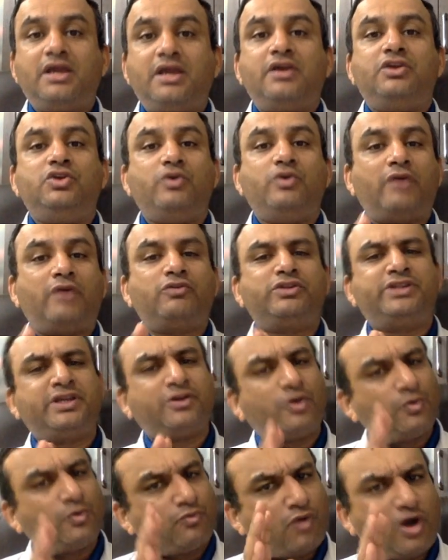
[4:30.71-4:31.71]
You have to
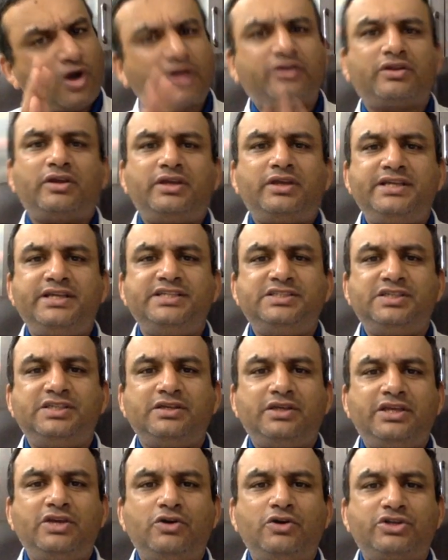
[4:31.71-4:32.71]
think on what
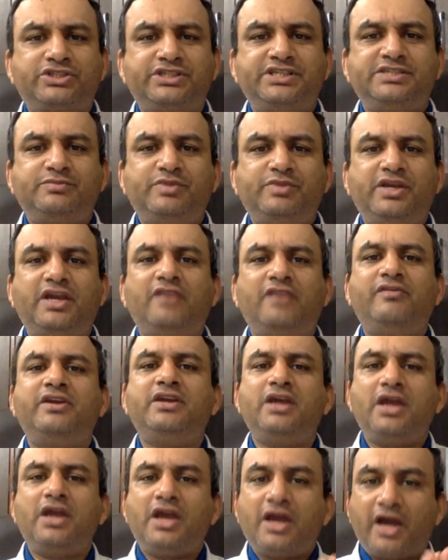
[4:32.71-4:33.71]
he or she is behaving